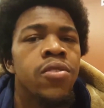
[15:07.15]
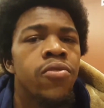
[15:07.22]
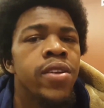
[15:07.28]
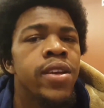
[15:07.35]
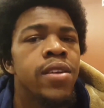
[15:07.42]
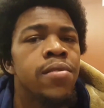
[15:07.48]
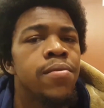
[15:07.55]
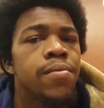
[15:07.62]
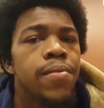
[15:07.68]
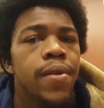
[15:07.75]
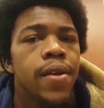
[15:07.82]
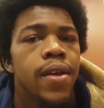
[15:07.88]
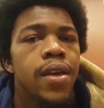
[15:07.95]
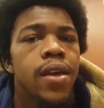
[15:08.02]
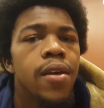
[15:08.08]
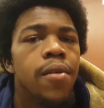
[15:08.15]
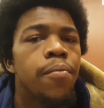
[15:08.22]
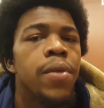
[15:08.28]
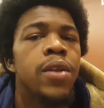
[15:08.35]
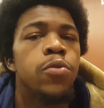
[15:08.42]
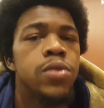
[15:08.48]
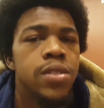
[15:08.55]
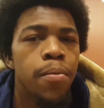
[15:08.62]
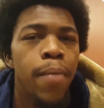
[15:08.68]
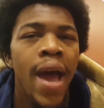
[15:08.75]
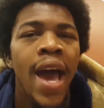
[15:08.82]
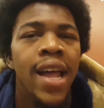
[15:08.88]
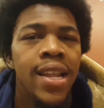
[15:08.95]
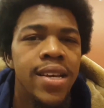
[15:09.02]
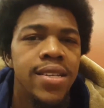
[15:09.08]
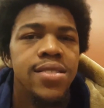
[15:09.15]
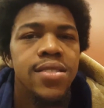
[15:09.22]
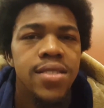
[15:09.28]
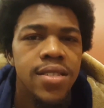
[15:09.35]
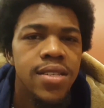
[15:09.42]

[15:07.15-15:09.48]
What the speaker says: cream, but it was a balance.